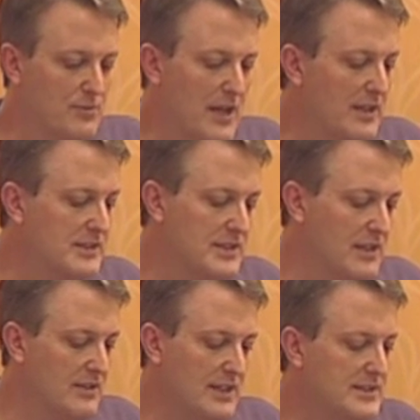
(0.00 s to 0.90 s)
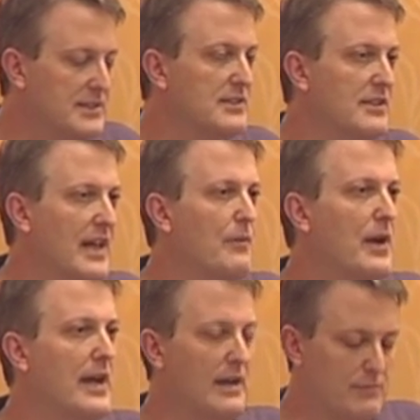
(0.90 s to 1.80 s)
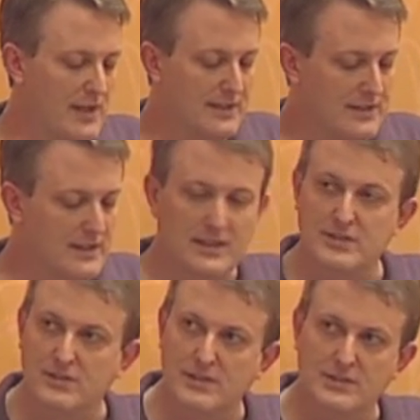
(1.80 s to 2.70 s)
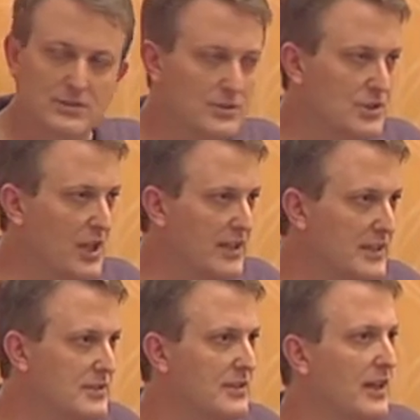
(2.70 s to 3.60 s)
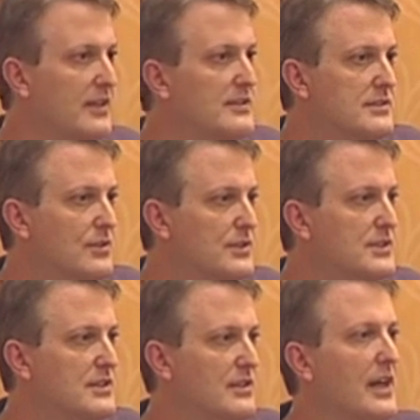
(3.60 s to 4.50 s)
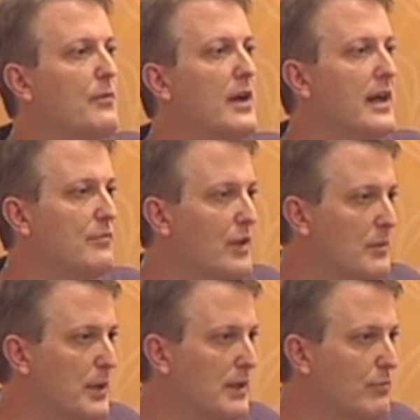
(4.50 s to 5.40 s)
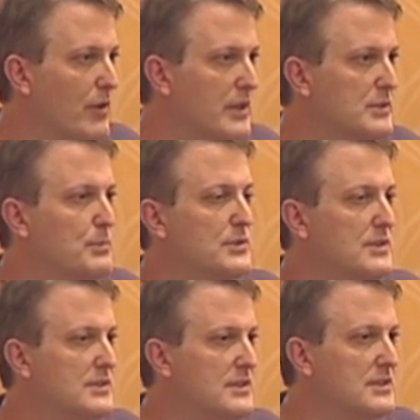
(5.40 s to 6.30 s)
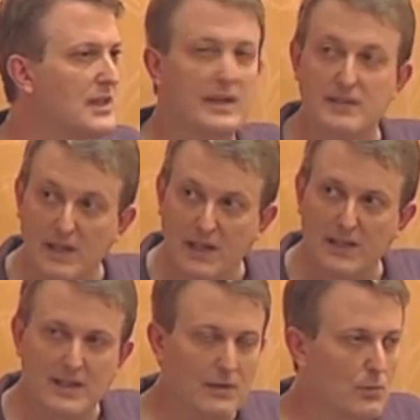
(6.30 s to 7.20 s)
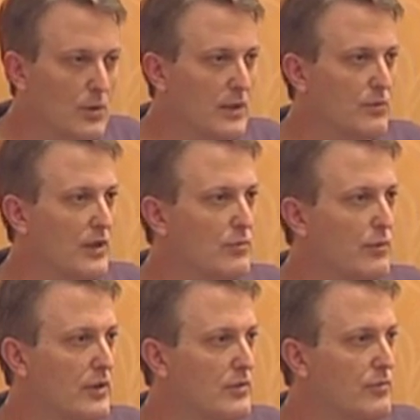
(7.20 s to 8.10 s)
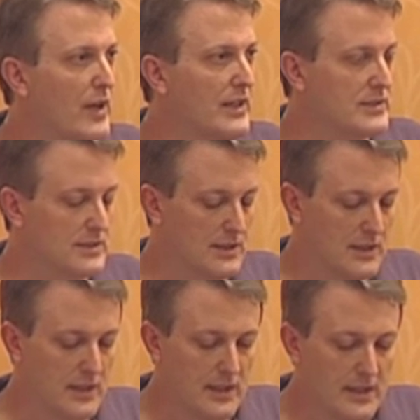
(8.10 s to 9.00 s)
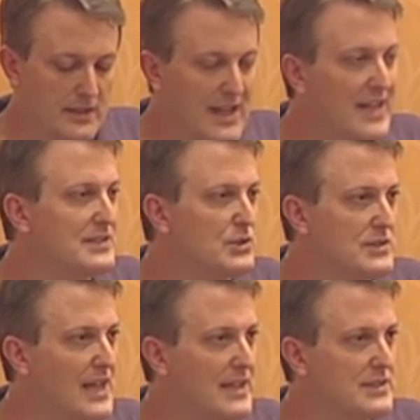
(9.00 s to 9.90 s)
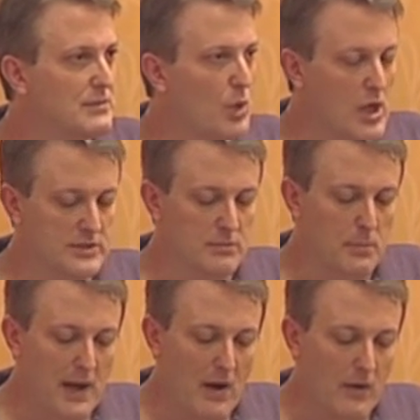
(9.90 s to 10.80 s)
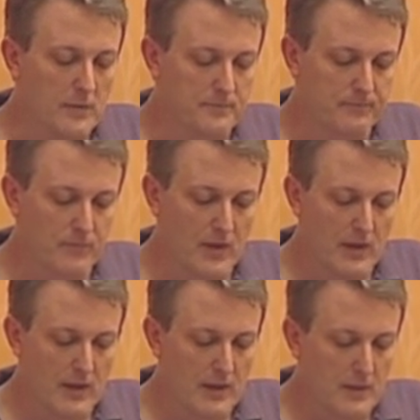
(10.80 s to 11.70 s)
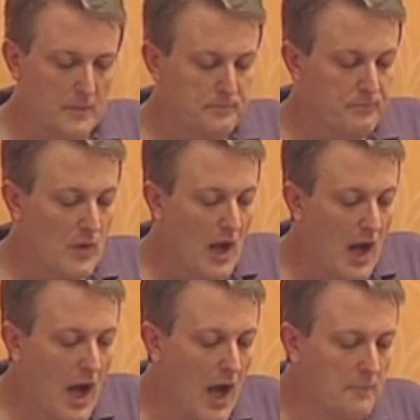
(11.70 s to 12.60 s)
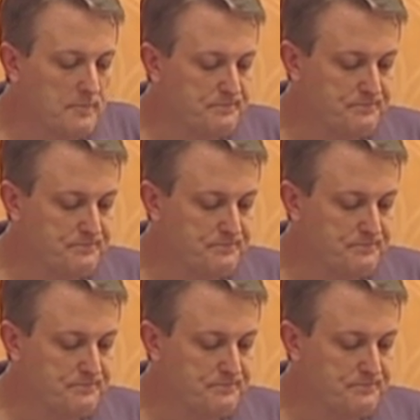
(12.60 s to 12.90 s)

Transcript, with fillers: the ratings there, and that's still that way. In fact, I think I took that screenshot yesterday, so it's still that way. If anybody finds Burzynski's site, they get that warning right in front of their face. That is, that is some awesome power. Um,